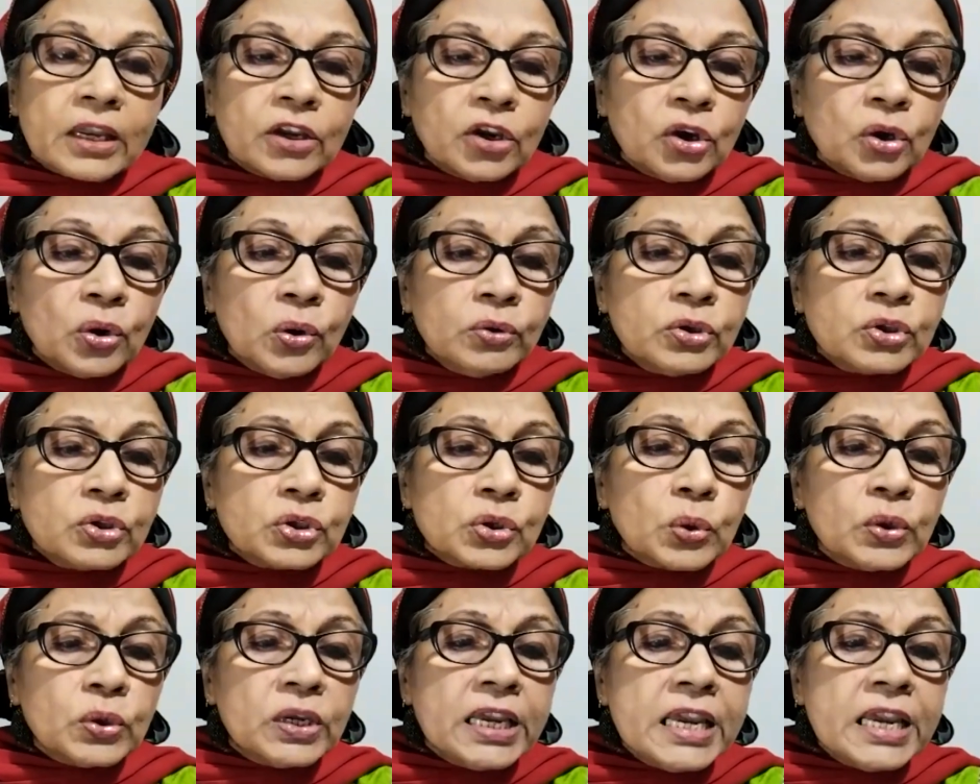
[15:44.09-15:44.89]
You know.
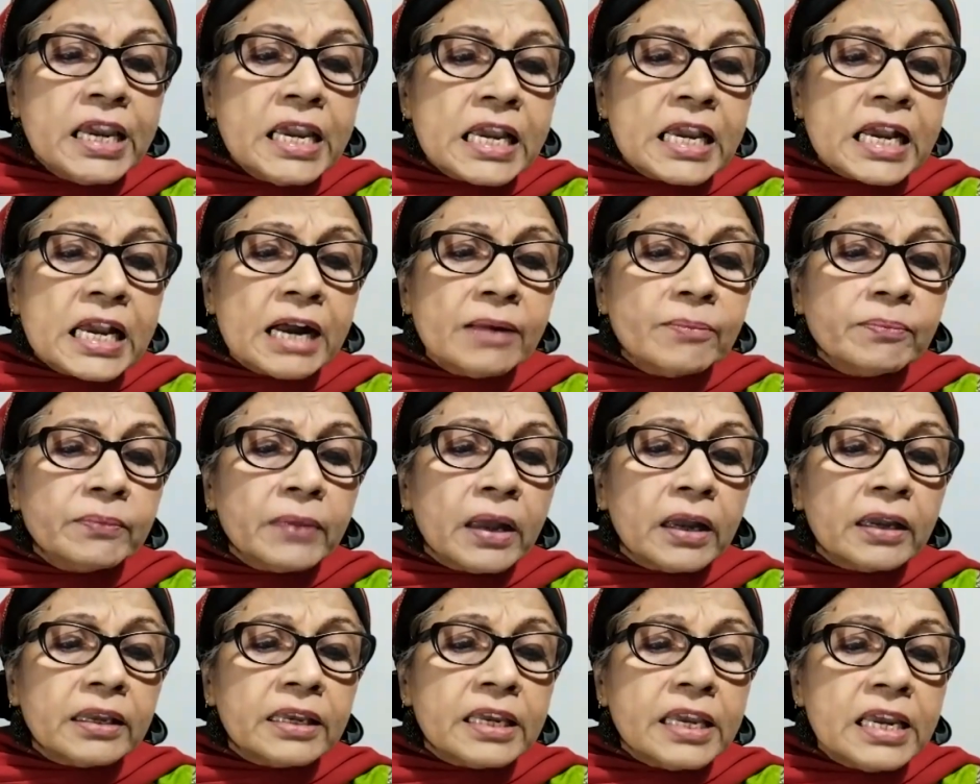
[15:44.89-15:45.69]
So he come.
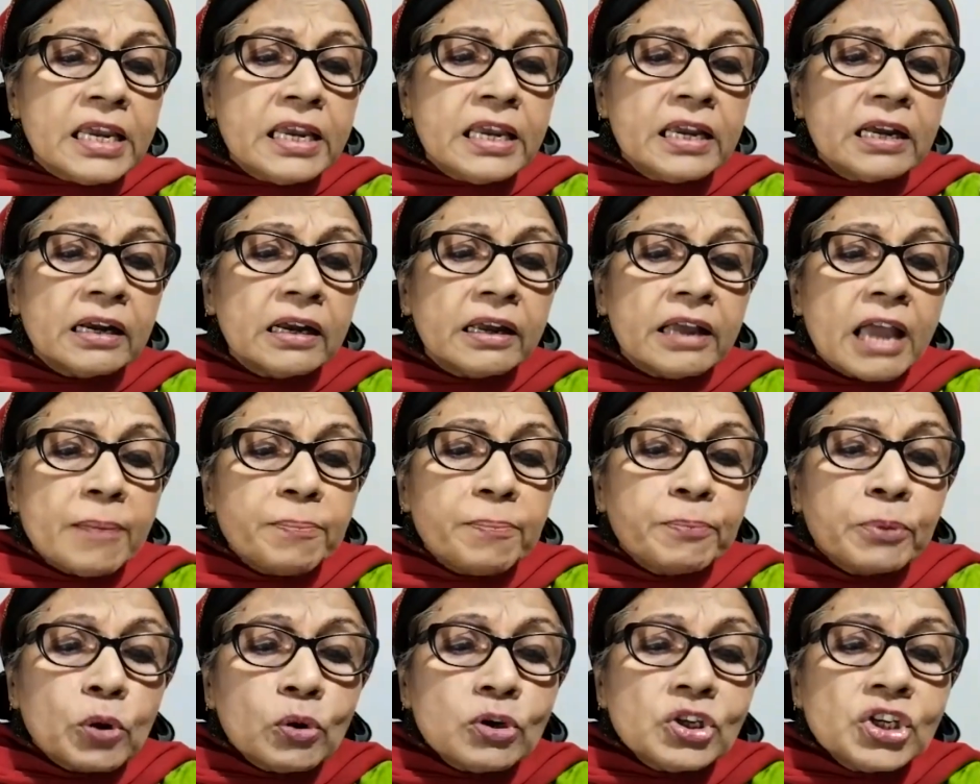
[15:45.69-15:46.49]
He
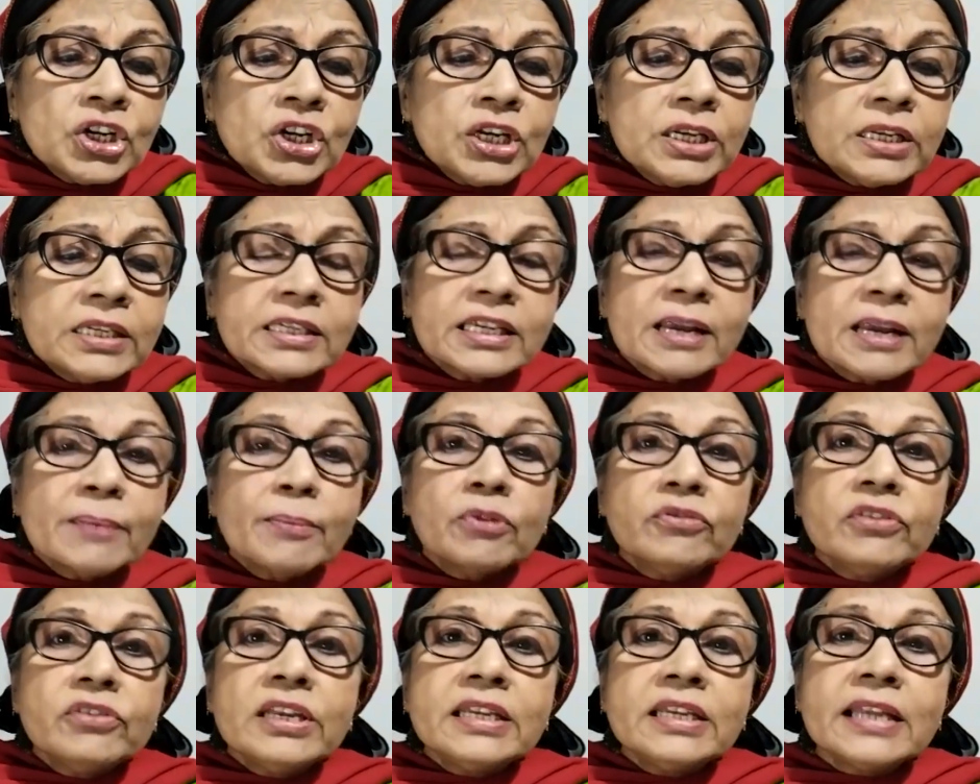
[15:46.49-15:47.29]
approaches some
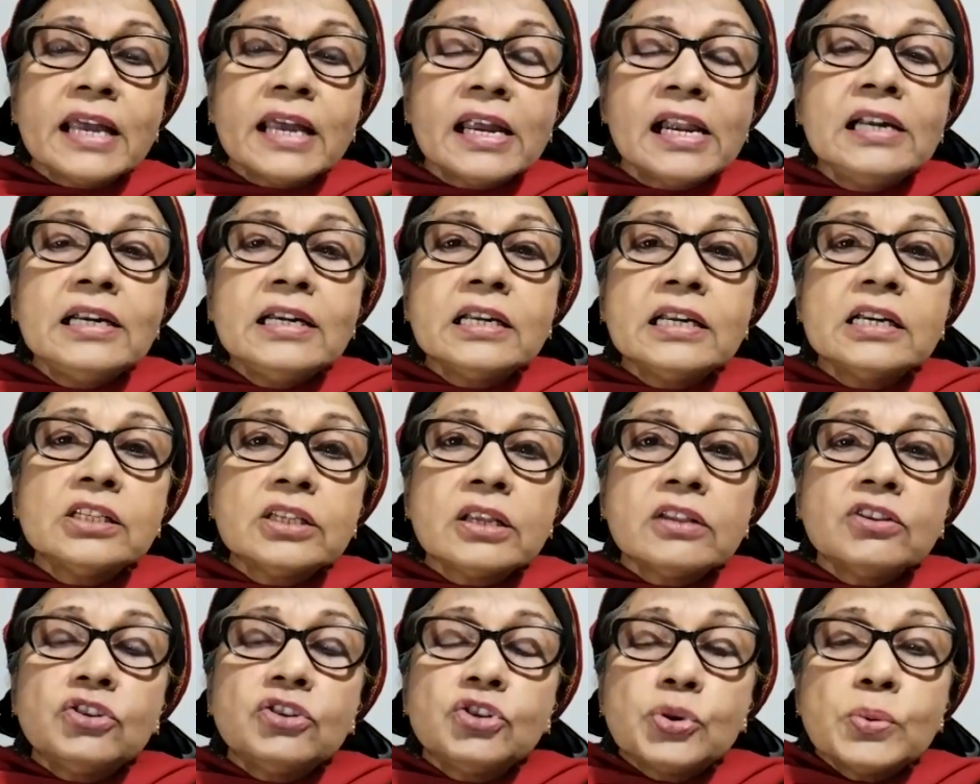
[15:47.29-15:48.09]
of the
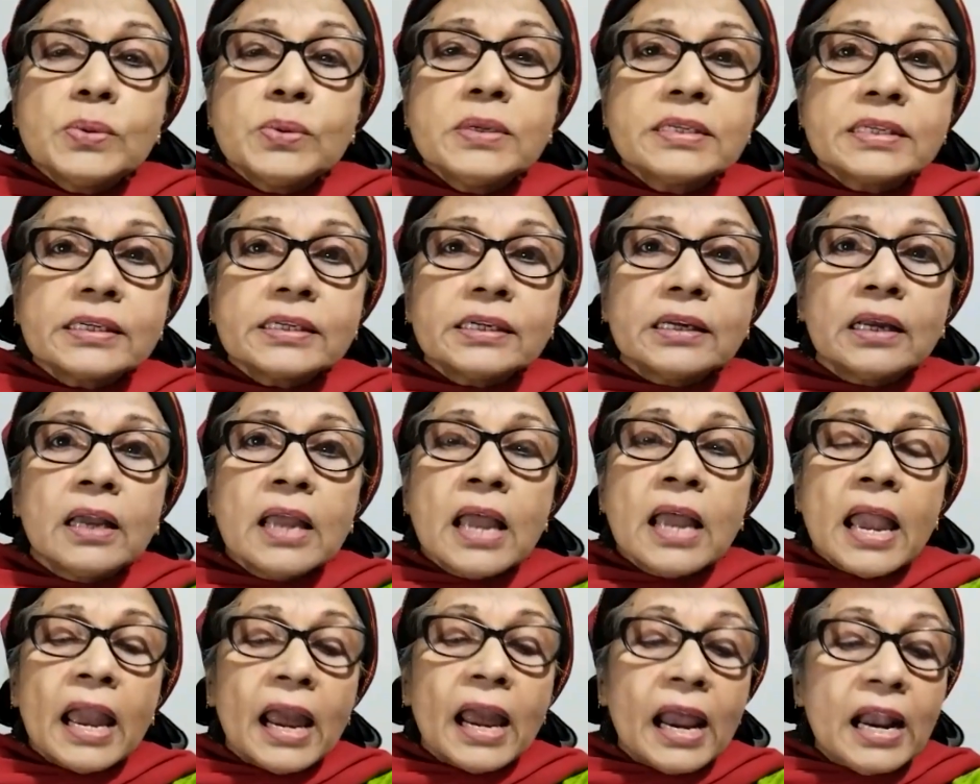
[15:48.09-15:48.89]
elders, of Jewish
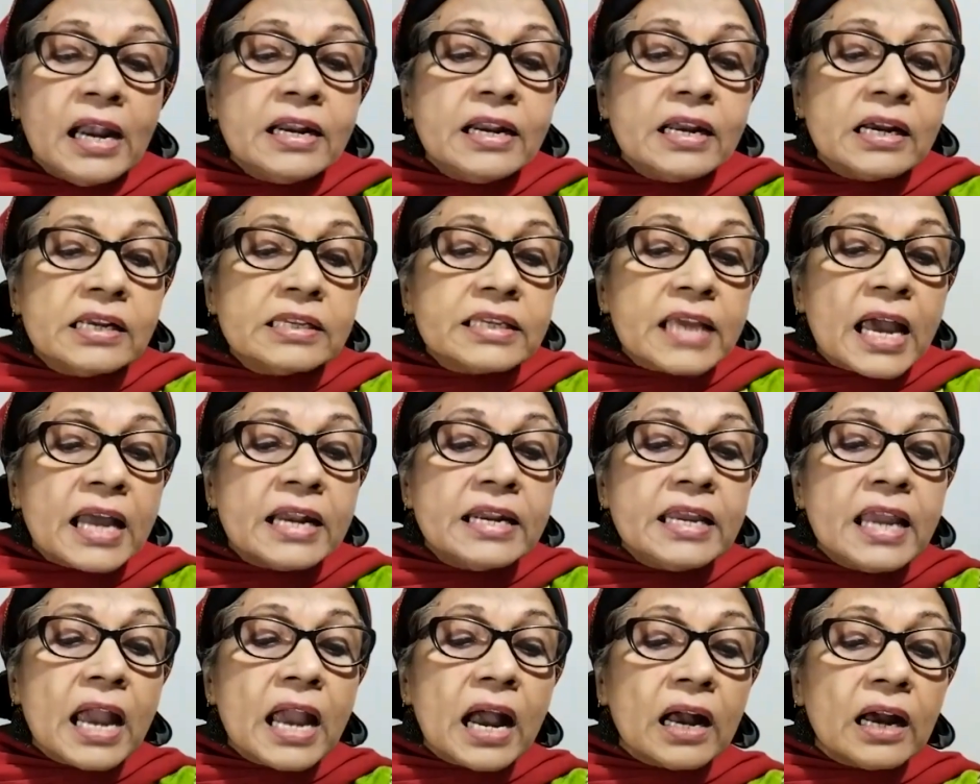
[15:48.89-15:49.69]
elders,
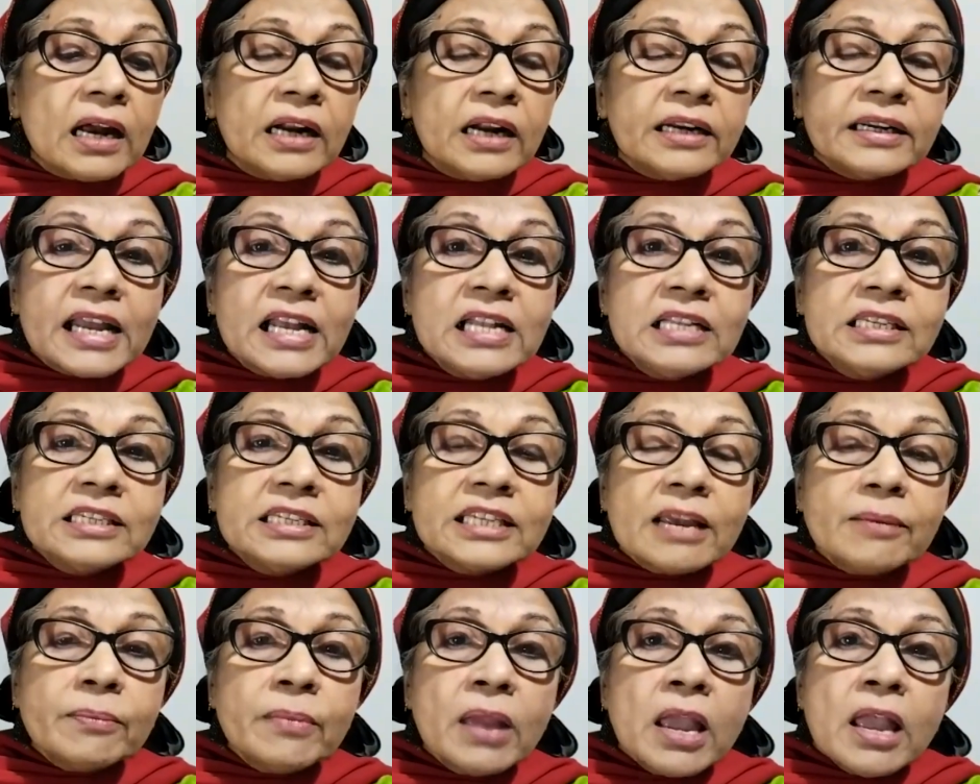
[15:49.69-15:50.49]
and he tells
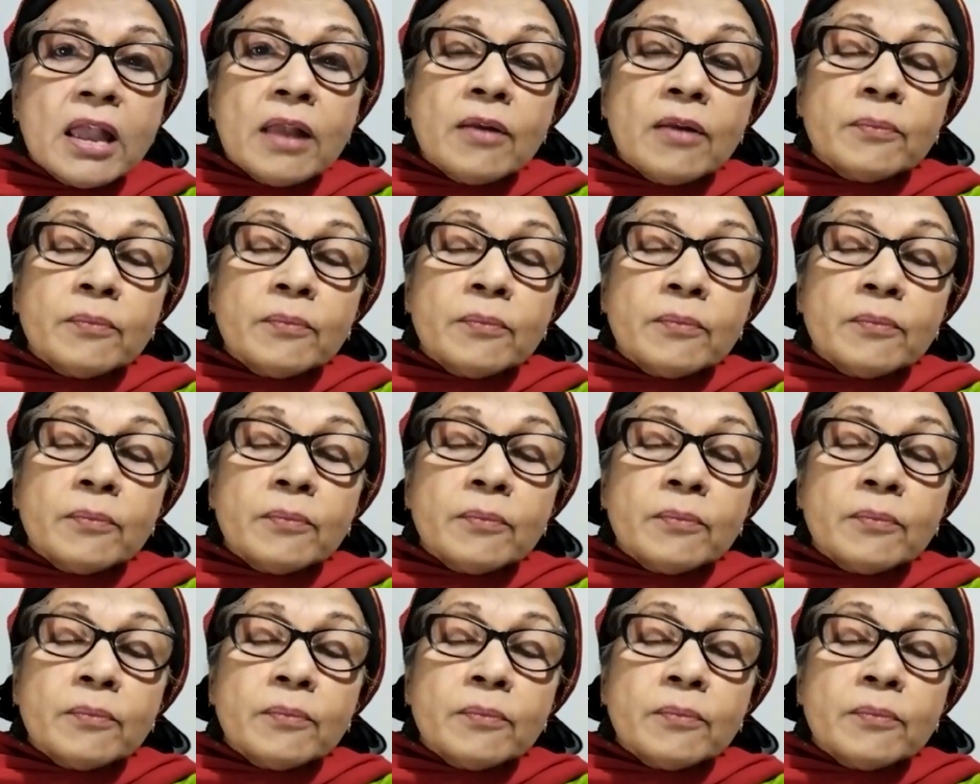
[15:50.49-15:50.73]
them,